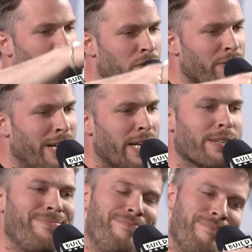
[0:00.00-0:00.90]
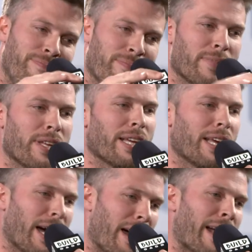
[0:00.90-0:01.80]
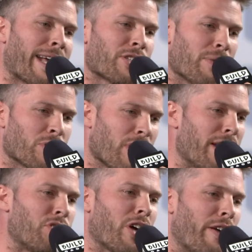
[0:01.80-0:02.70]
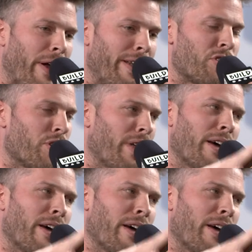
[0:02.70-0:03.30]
of, I guess I'm slightly skirting around the issue